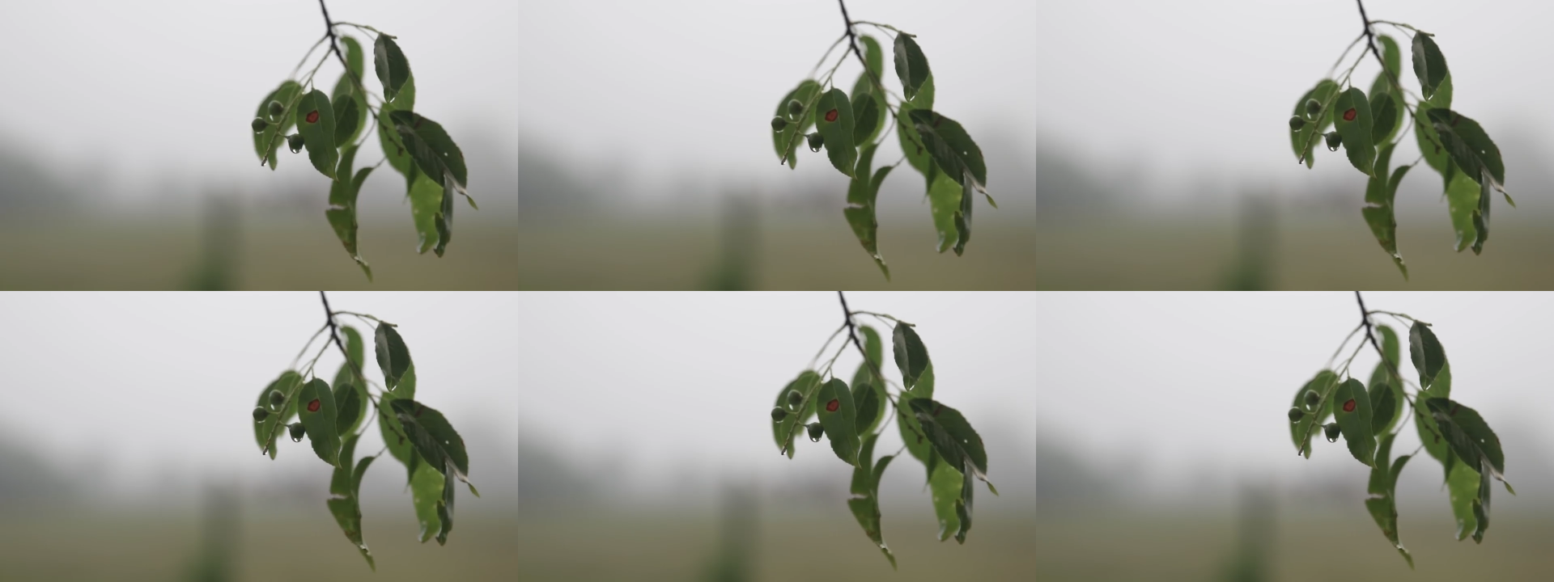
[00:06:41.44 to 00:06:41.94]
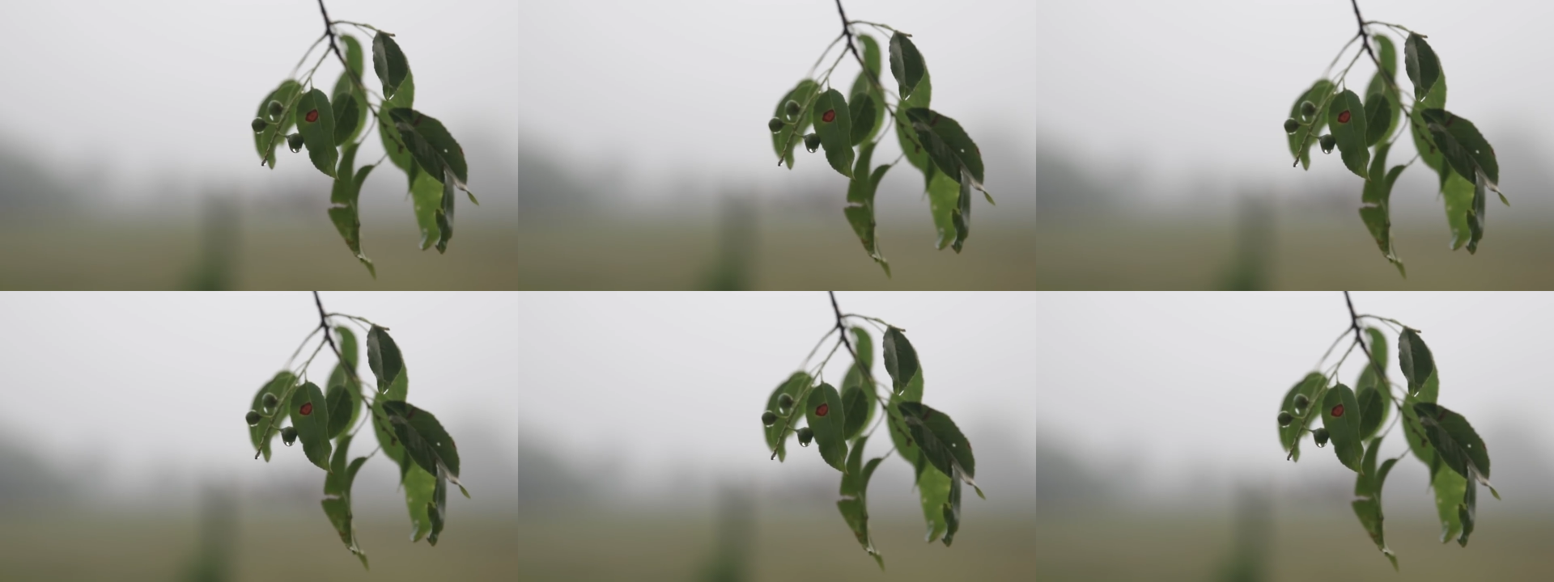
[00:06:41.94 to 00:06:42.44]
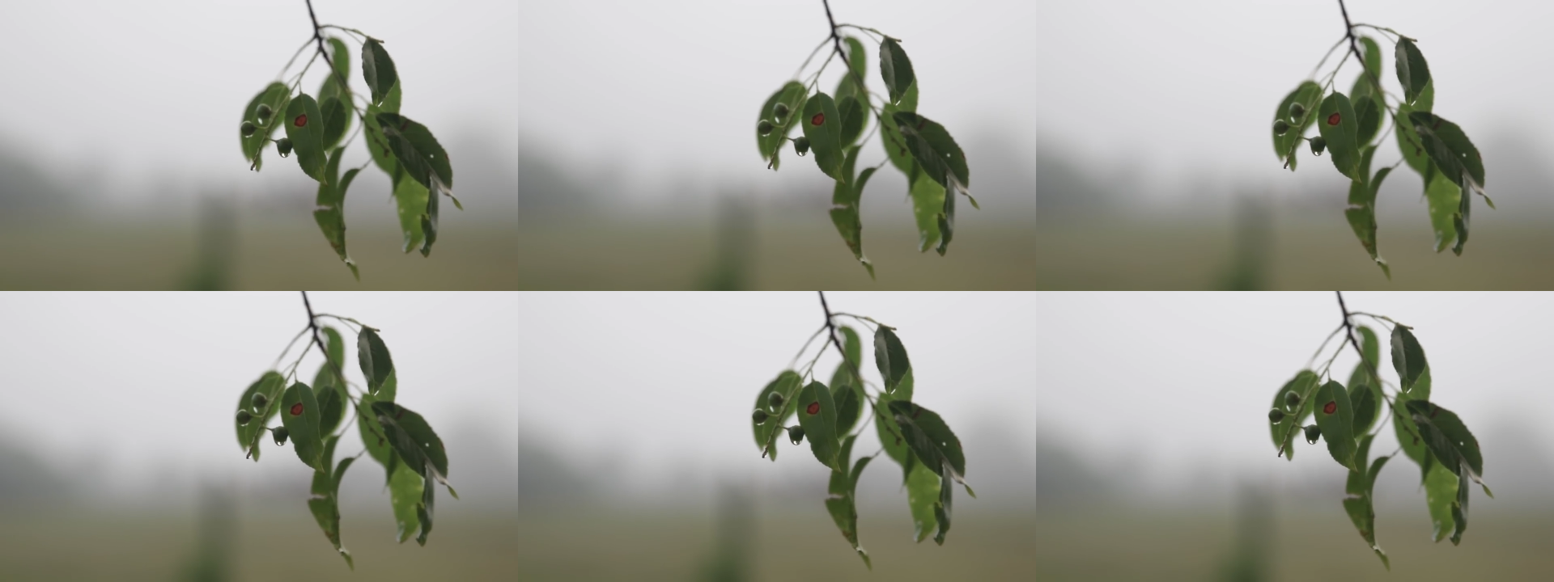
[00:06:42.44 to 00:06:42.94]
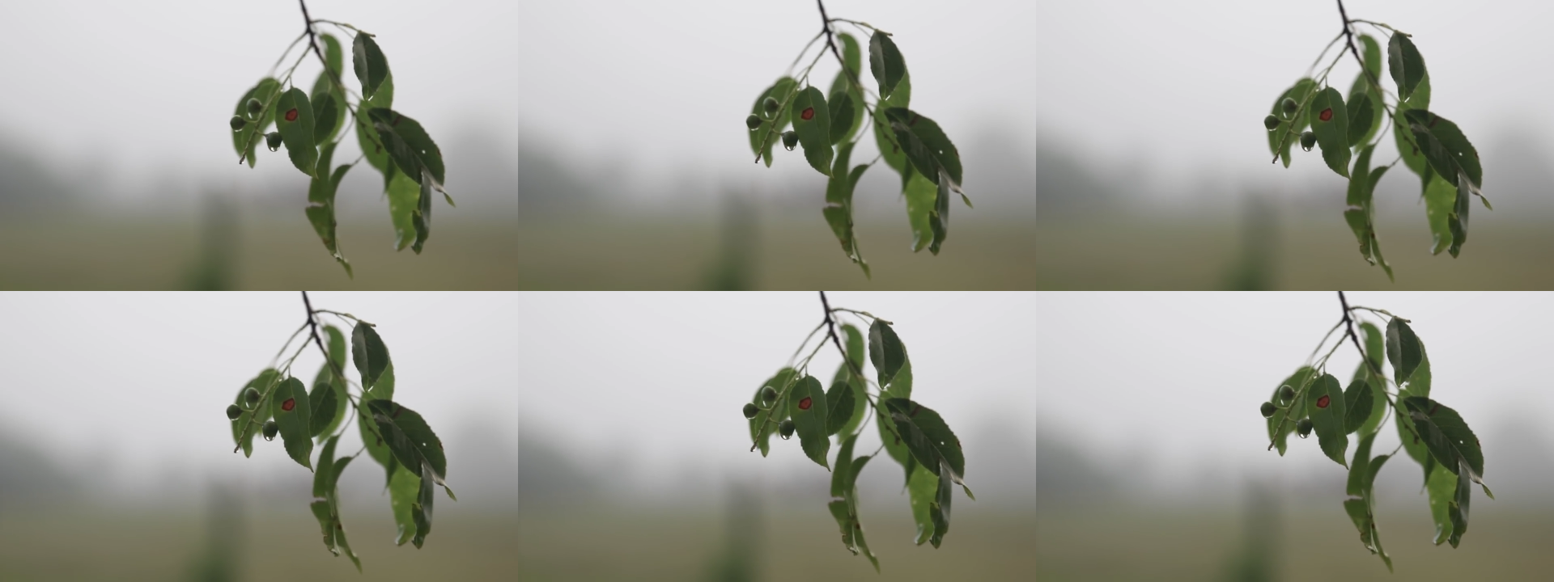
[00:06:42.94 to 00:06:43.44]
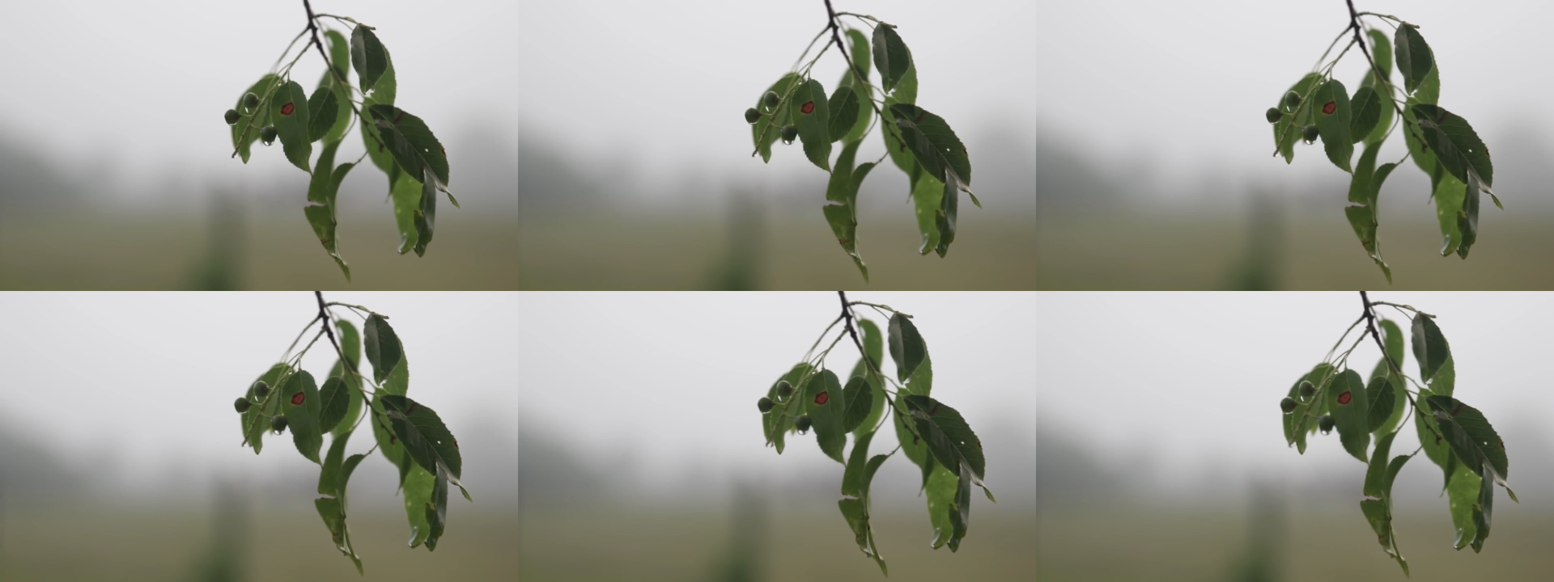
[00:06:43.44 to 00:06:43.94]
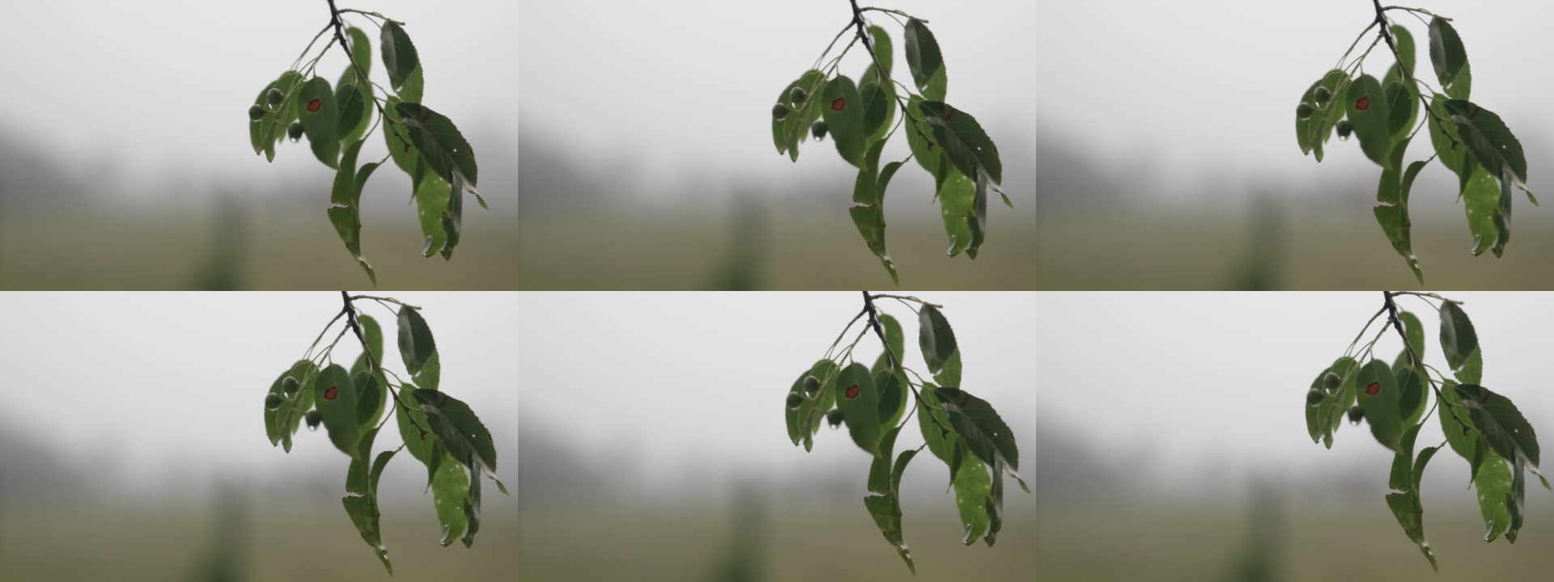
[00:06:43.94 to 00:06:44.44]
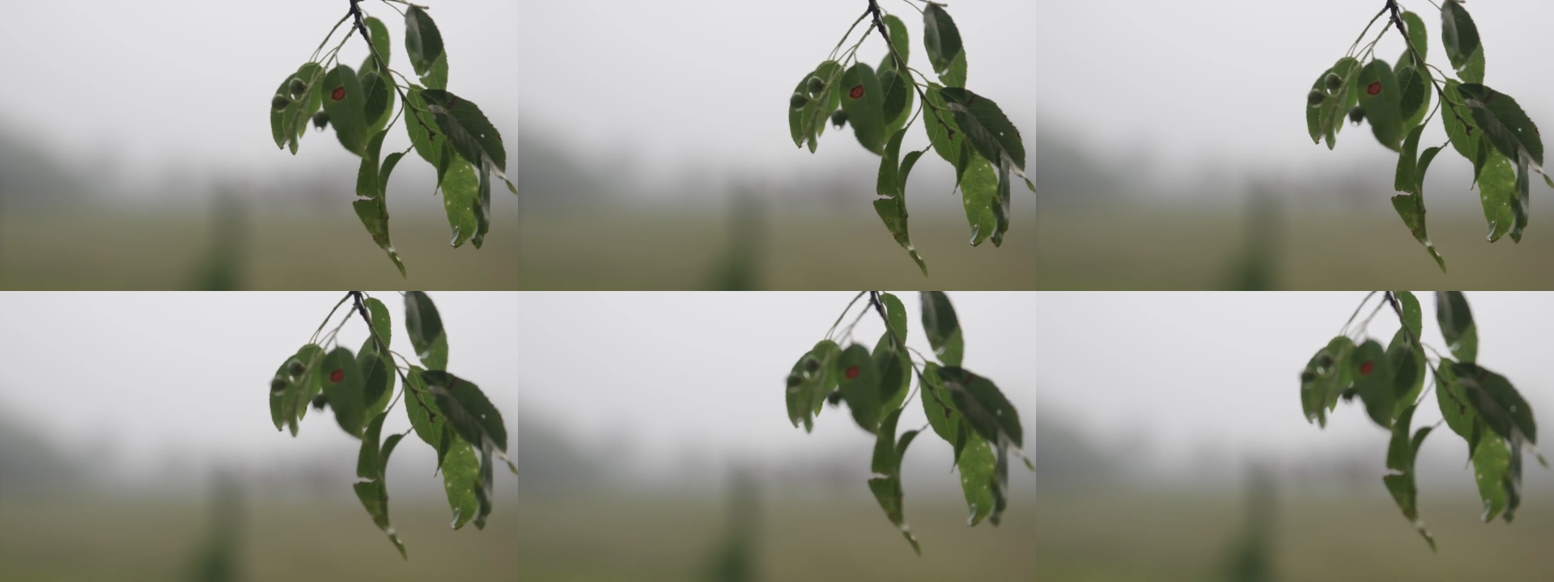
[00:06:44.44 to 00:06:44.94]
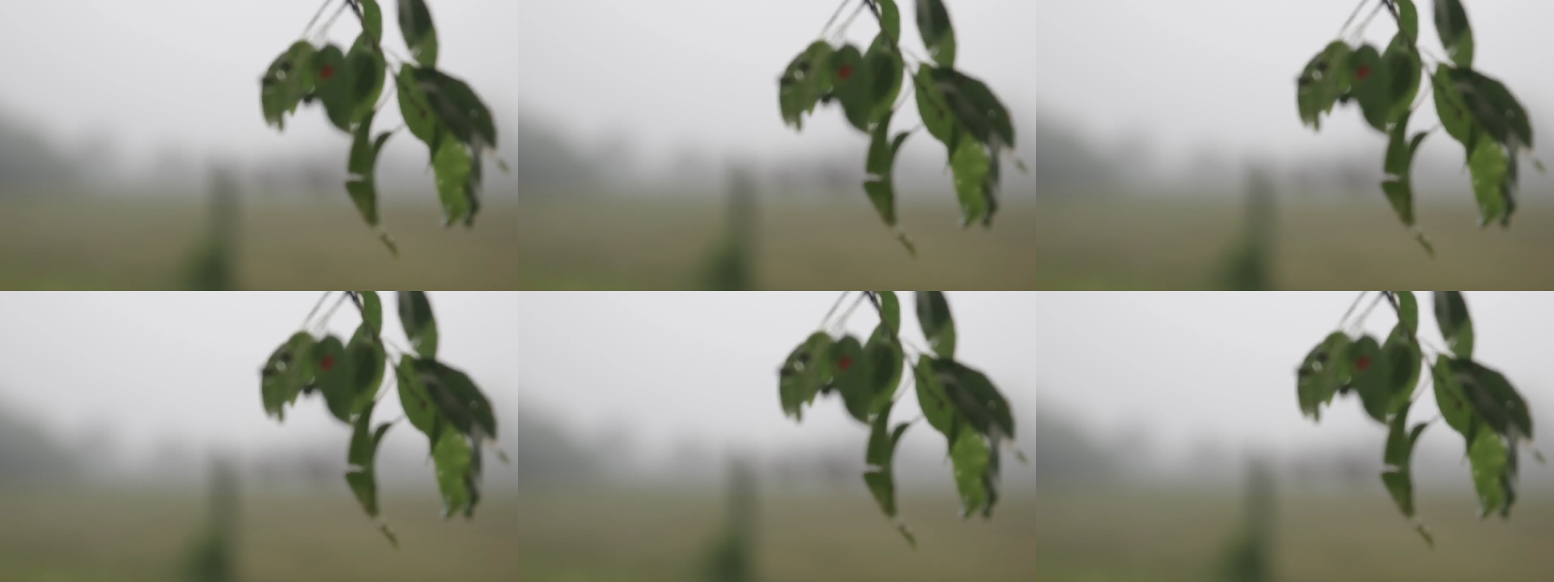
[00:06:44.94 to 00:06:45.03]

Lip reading: Nobody's mouth can be seen.